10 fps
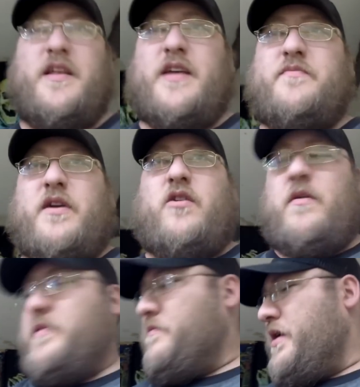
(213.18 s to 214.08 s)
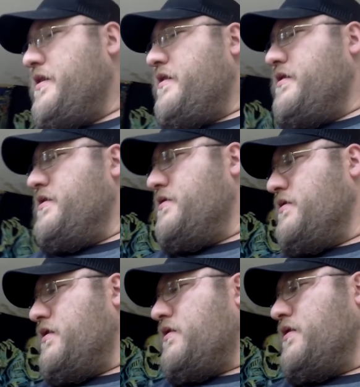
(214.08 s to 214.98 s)
that's my carpet python.
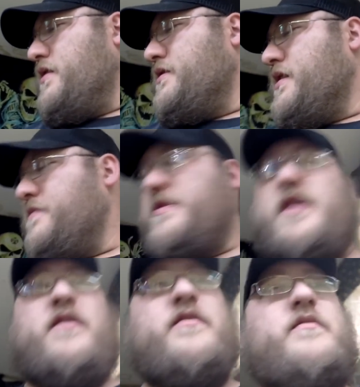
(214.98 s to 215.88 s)
I'll go ahead and sit him down